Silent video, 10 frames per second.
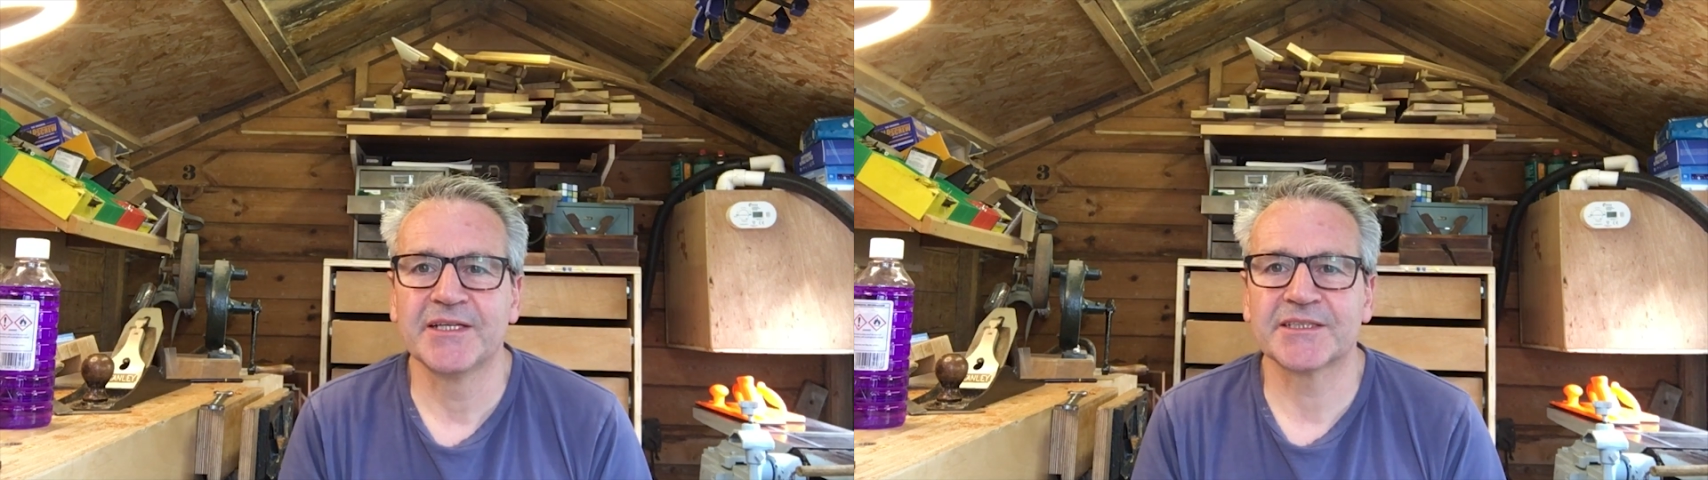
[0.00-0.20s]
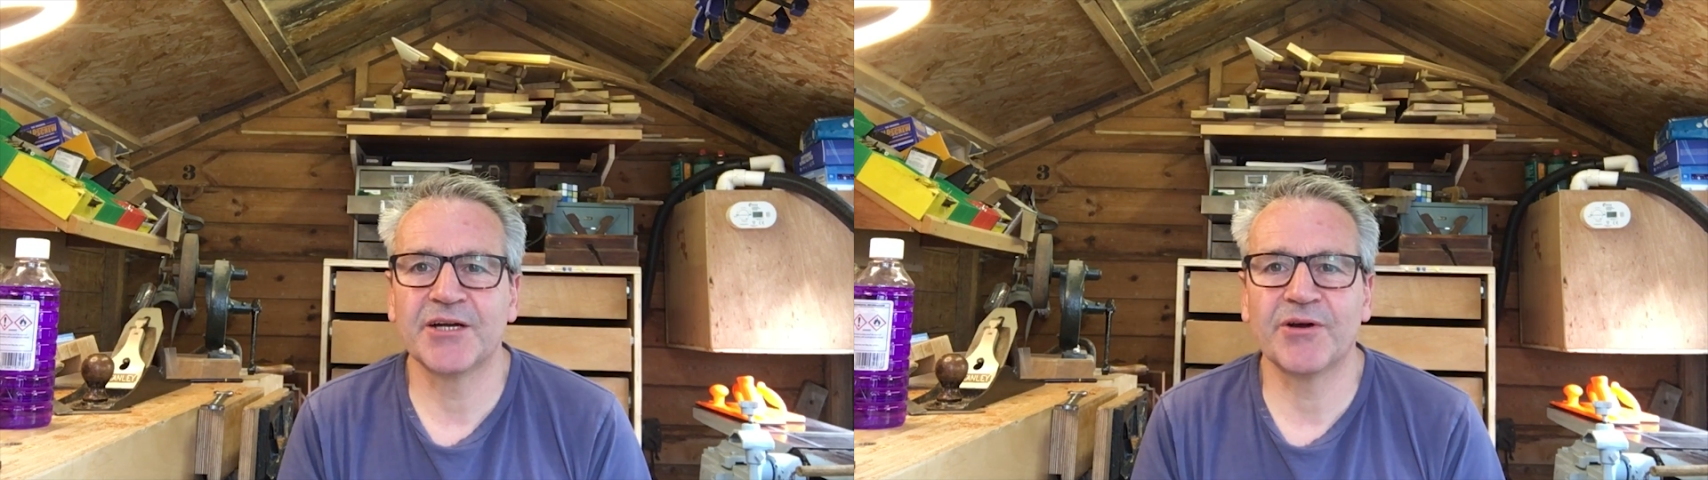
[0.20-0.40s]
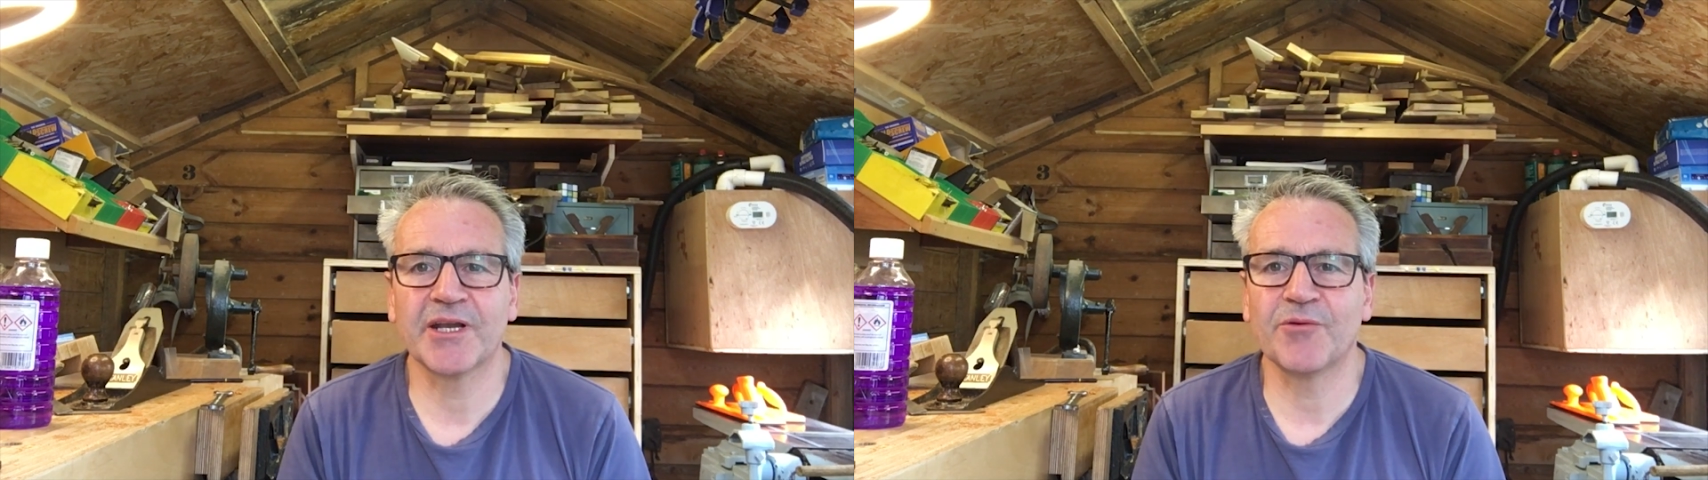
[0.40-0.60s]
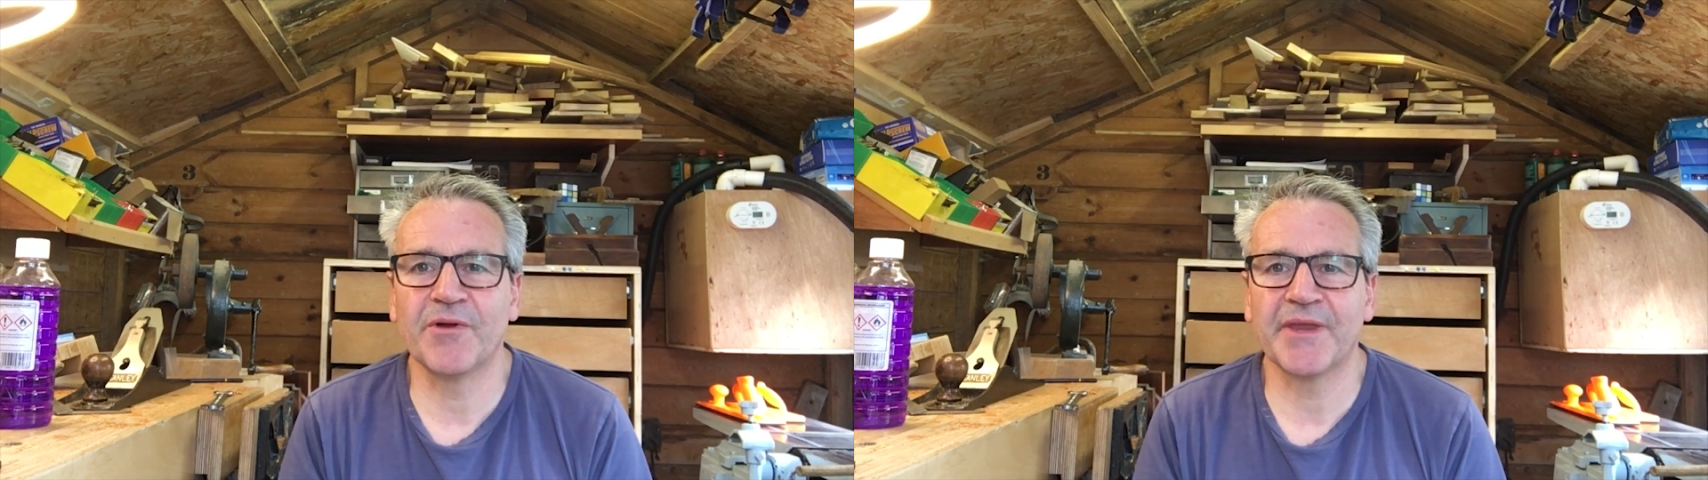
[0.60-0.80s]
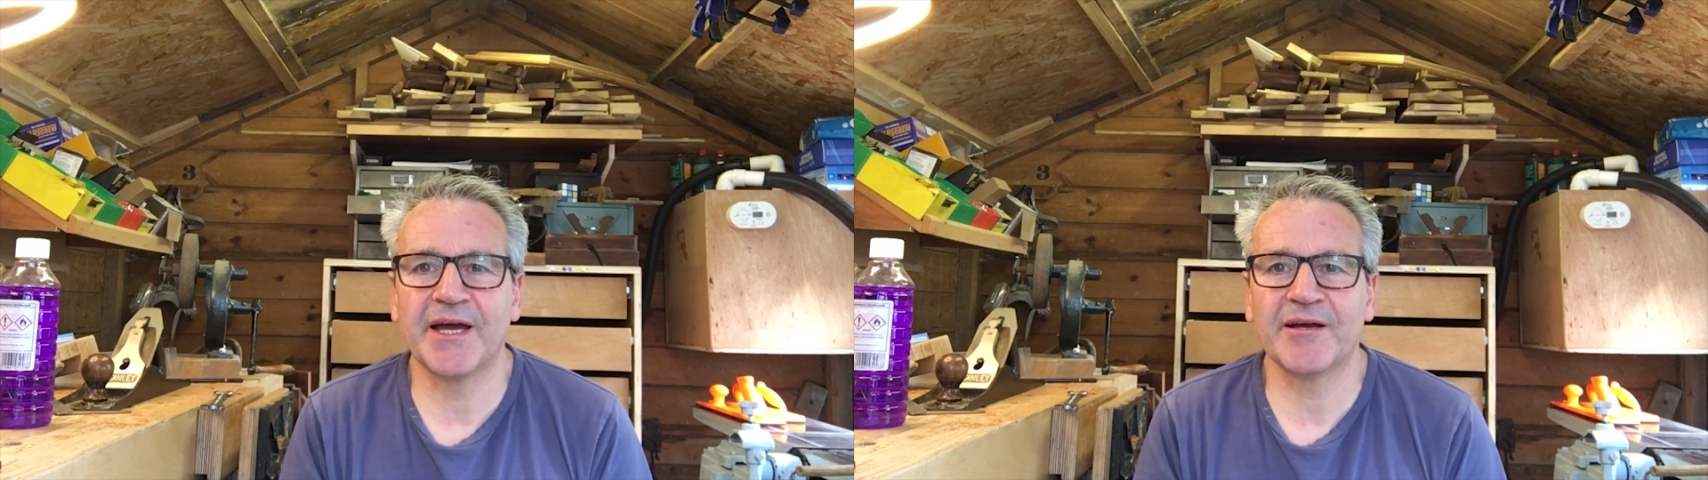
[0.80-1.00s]
So I don't
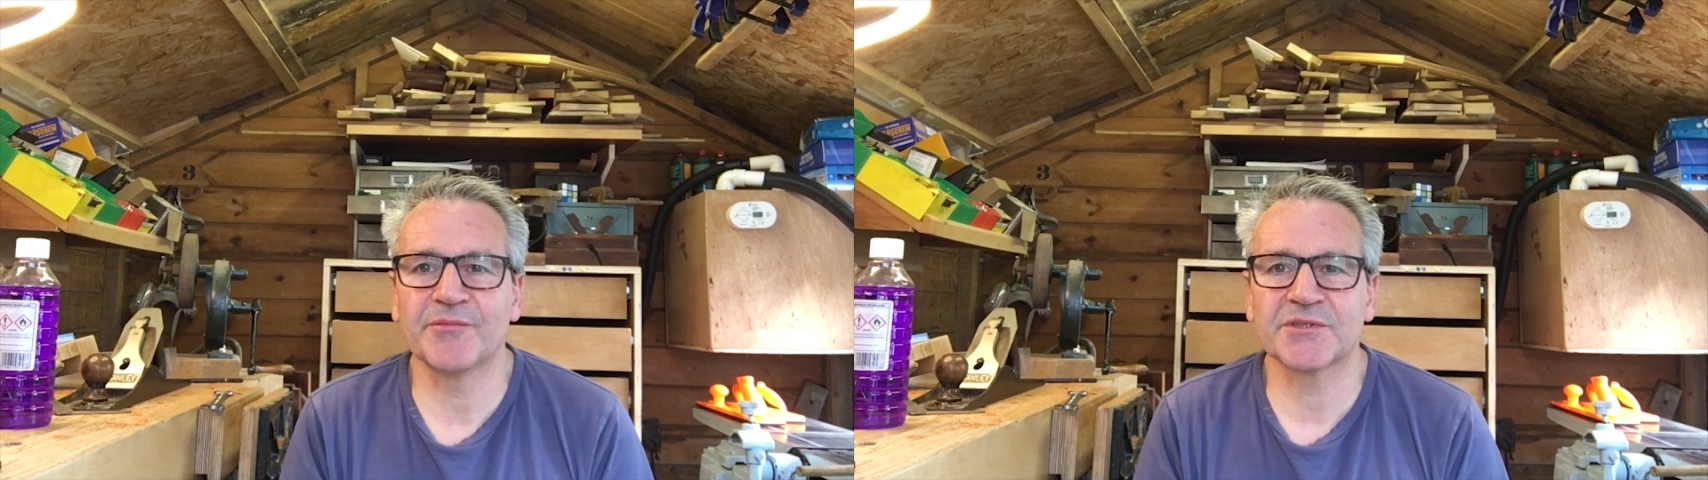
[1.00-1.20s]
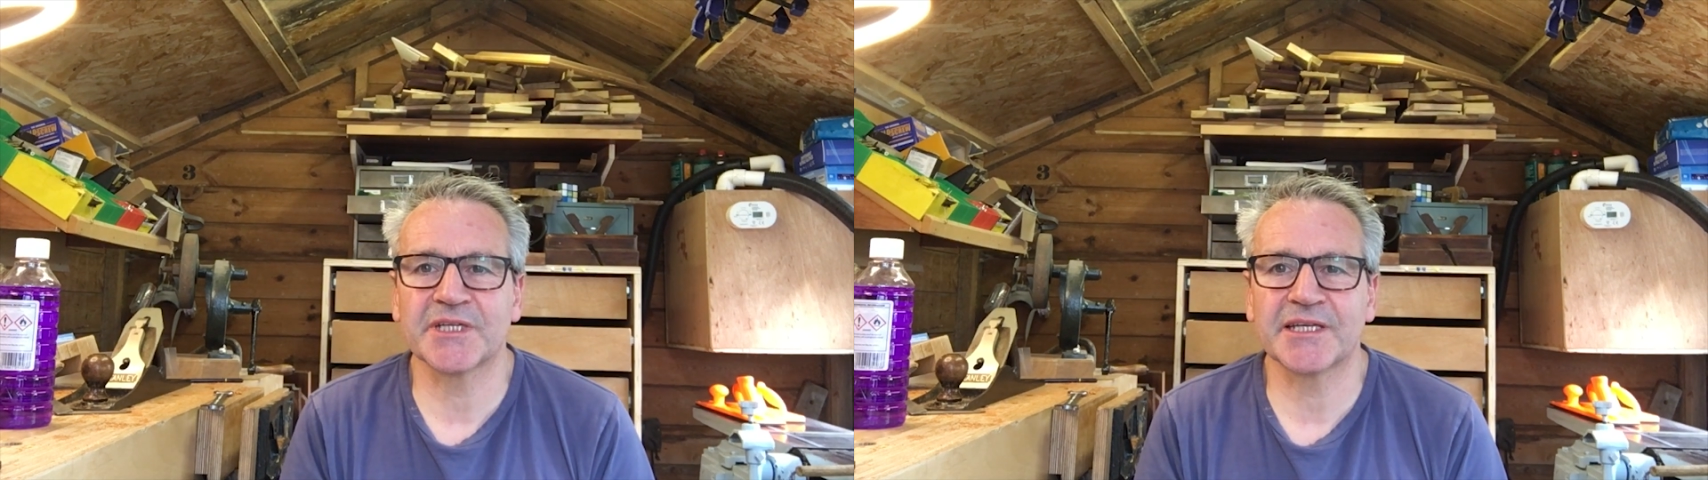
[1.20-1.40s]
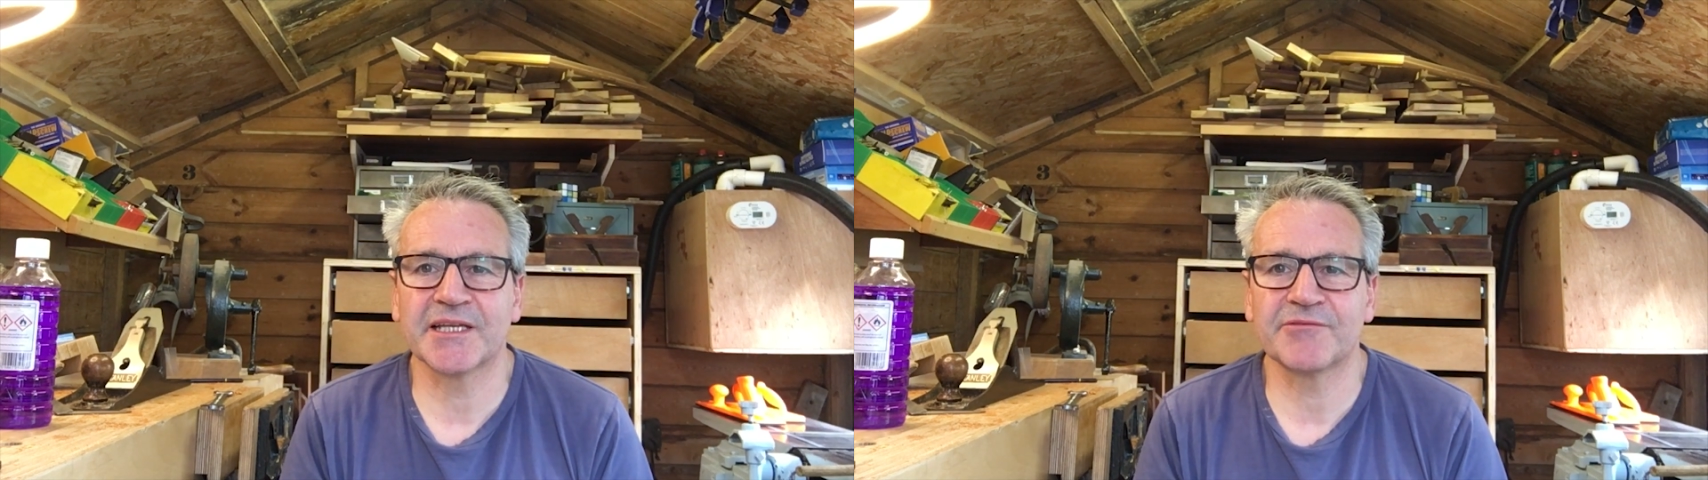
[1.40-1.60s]
want that. I'm not taking